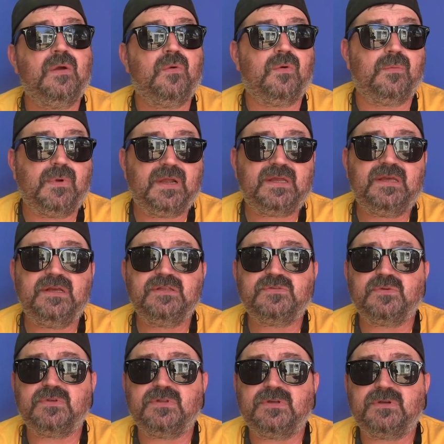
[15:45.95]
When my kids
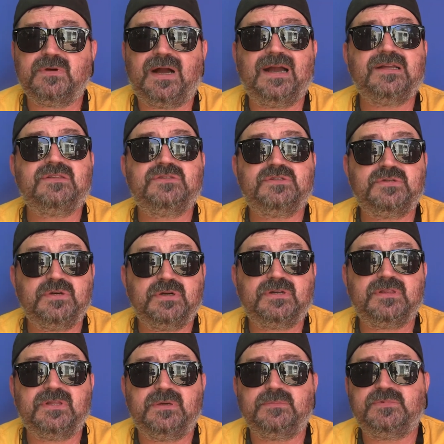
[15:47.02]
were little, I
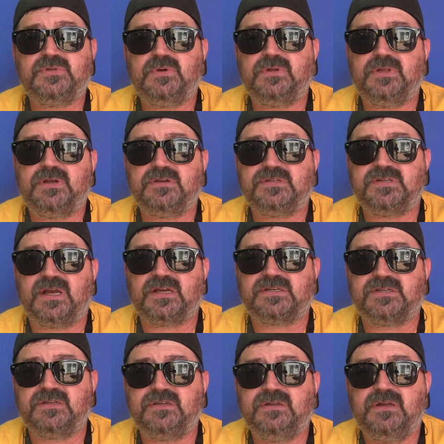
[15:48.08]
took them to an
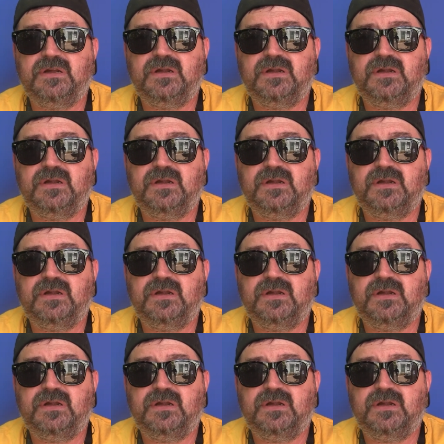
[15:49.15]
intersection